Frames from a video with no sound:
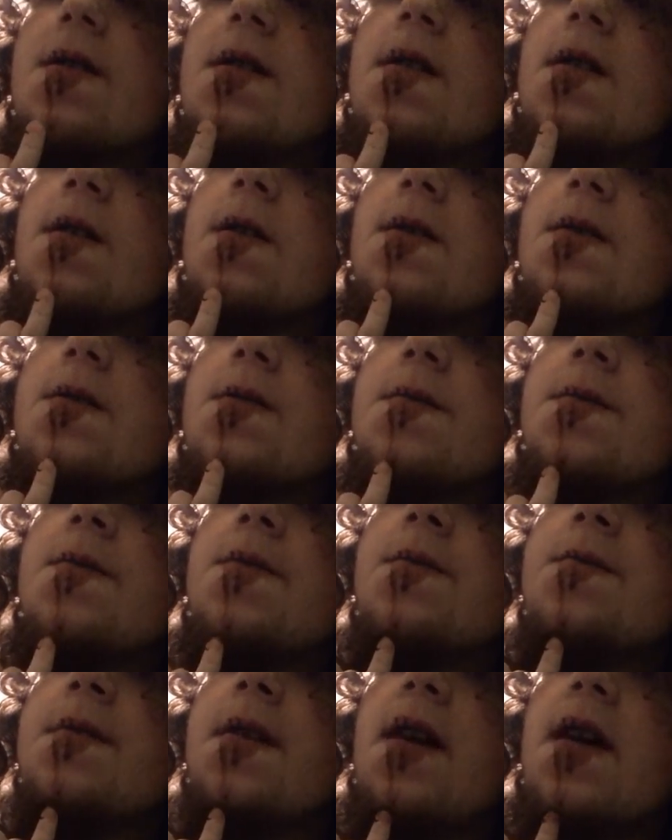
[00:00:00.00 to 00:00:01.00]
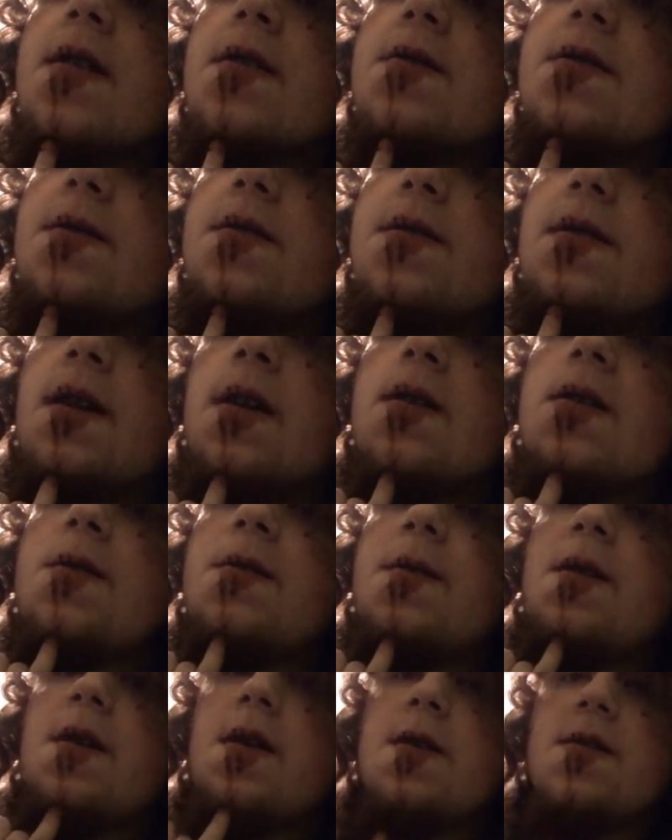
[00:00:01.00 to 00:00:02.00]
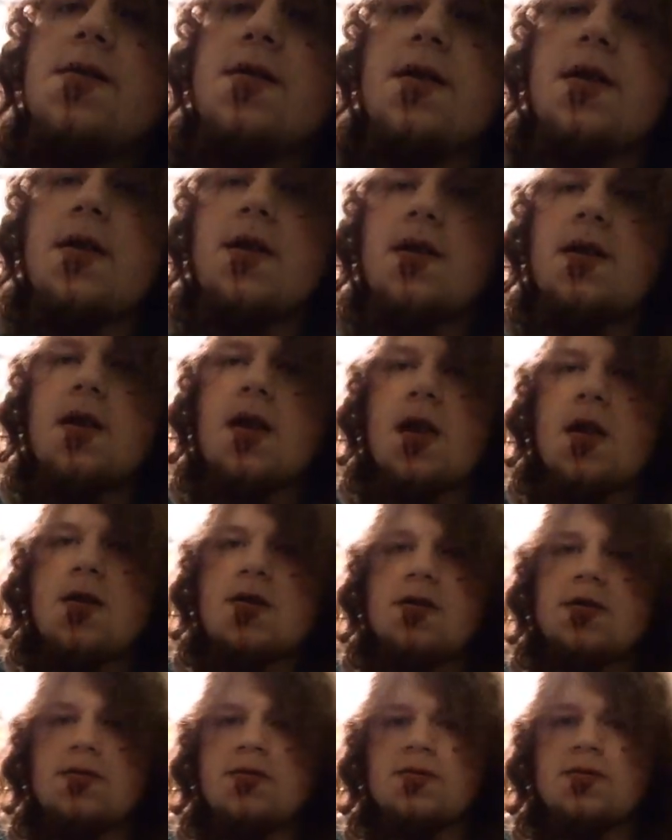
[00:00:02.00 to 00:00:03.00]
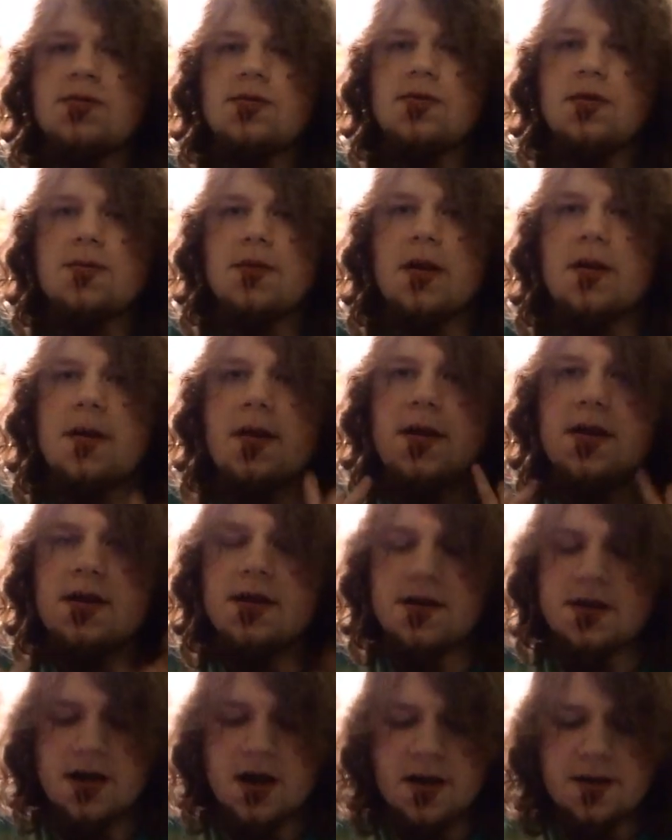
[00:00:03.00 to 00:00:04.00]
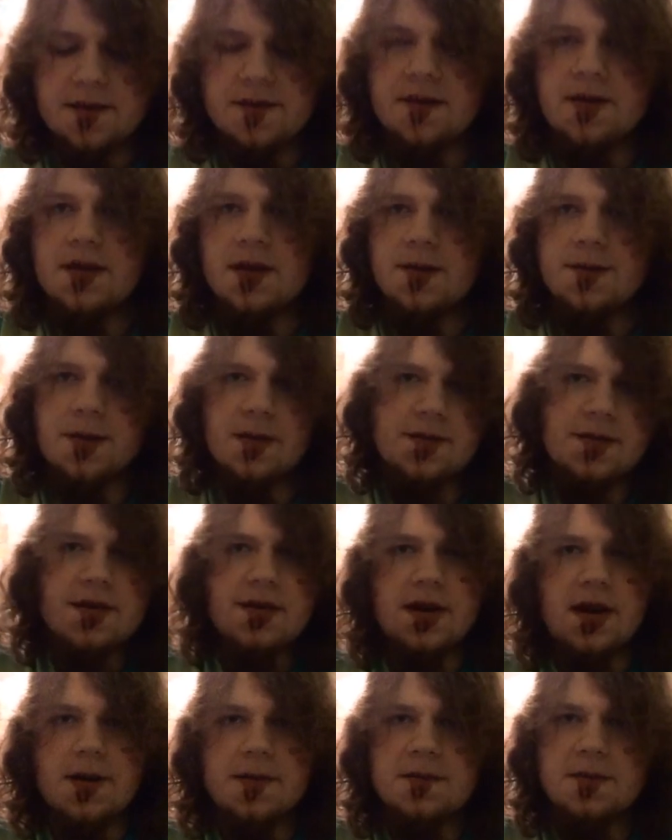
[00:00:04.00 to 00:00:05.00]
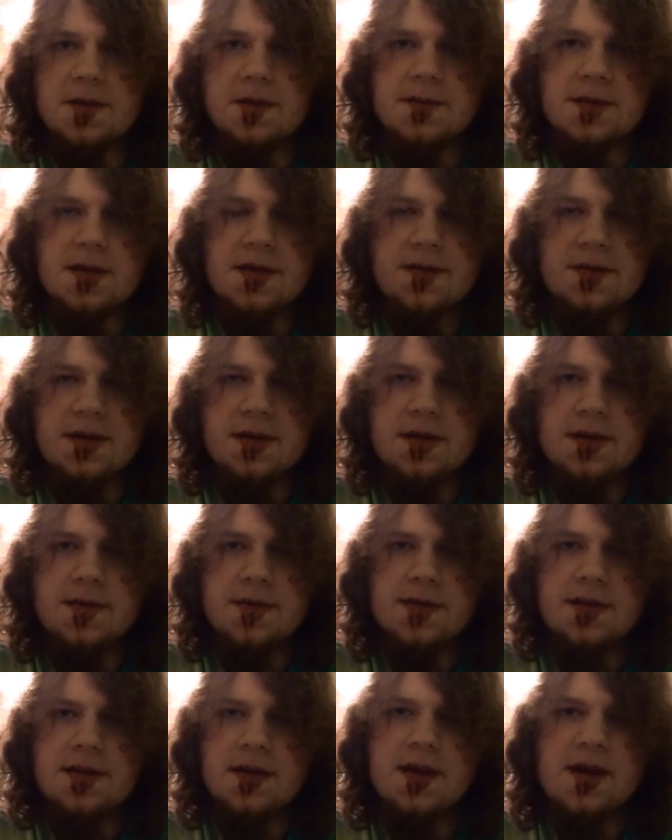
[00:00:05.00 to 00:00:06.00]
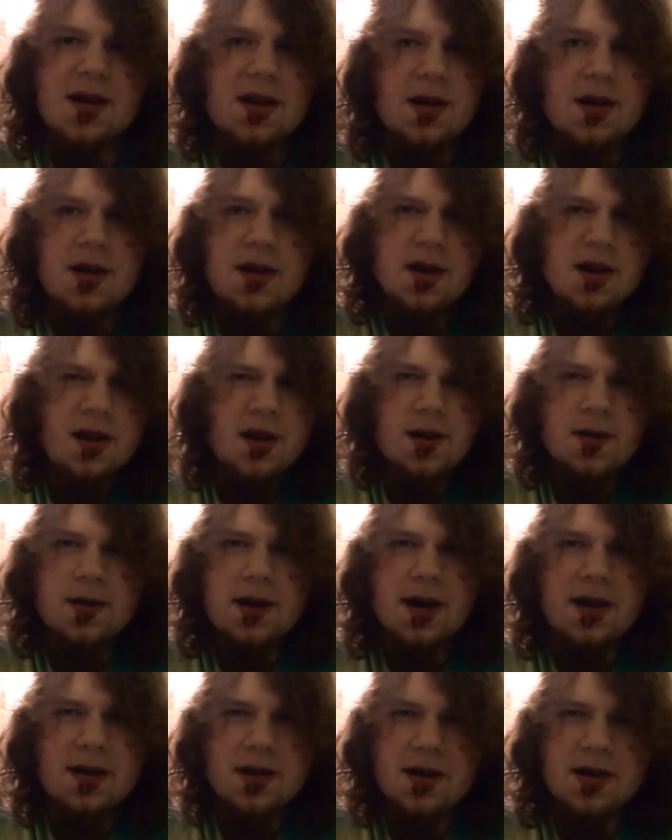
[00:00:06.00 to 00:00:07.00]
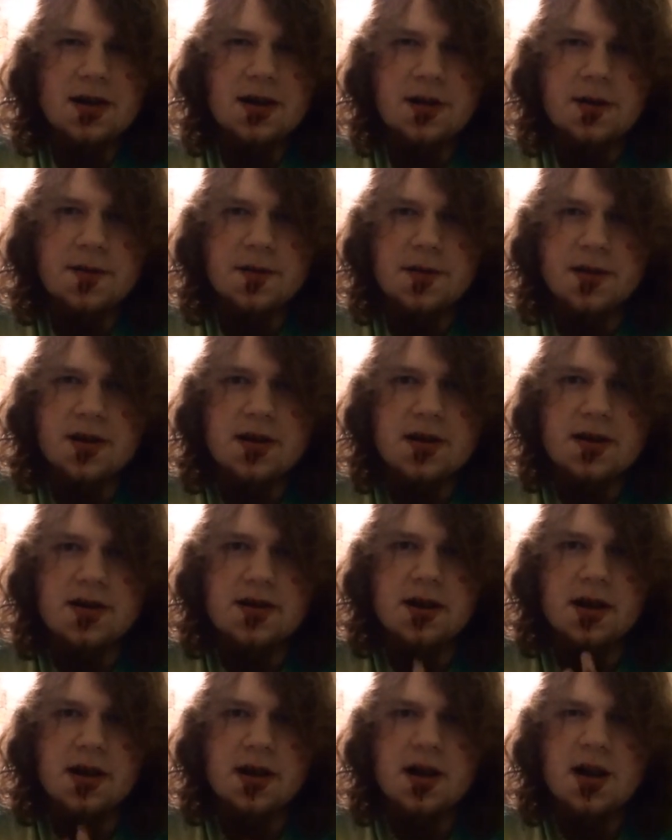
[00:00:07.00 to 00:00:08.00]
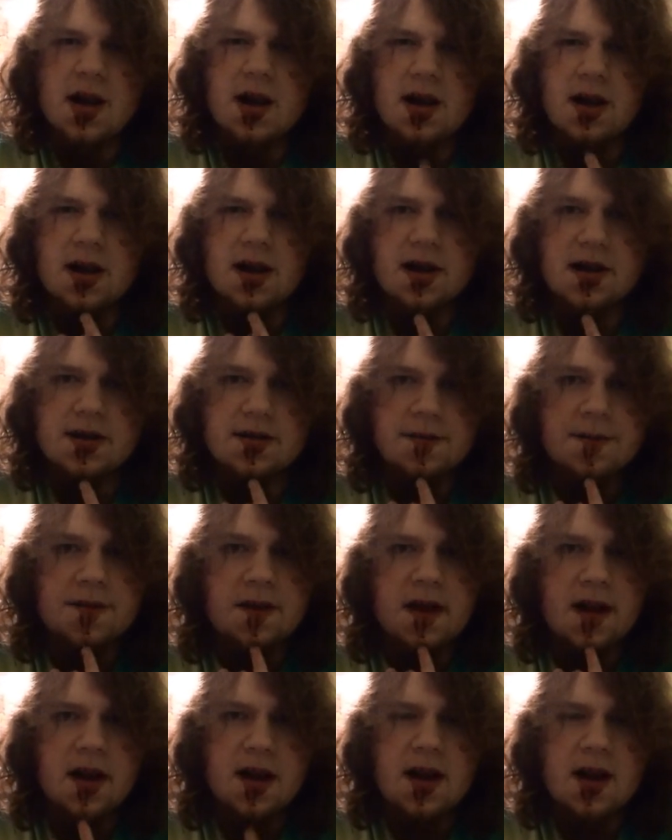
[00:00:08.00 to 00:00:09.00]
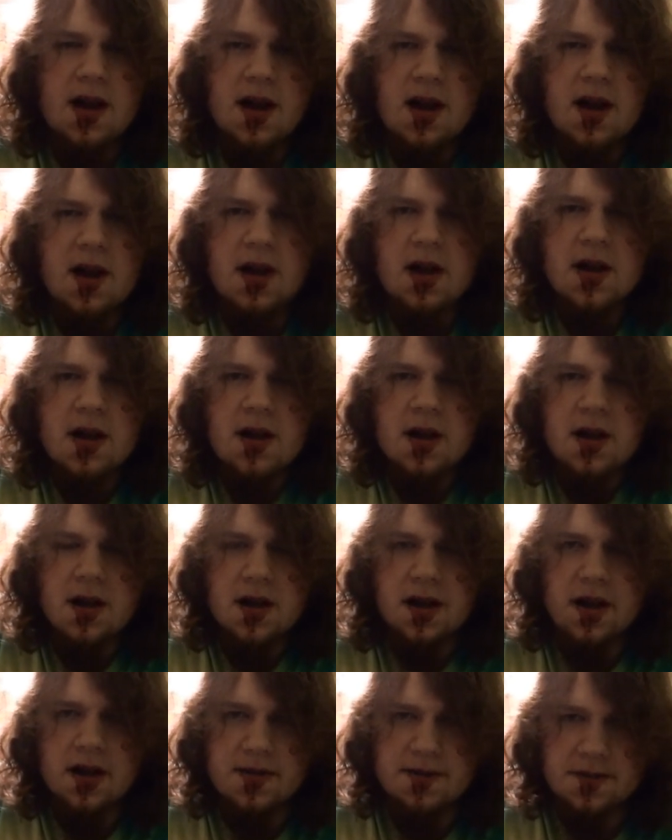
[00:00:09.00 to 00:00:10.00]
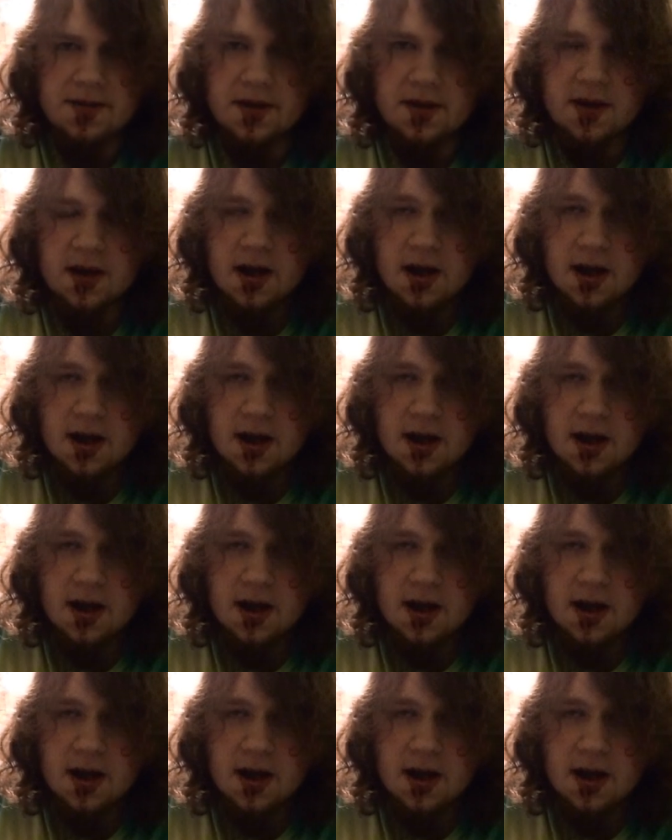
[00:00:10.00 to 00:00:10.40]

And it looks real bad. It's going down to my goatee. By the way, I need to shave. I probably should have done it before I made this video, but well, I look clean for this shit. Because fuck. Okay, let's breathe.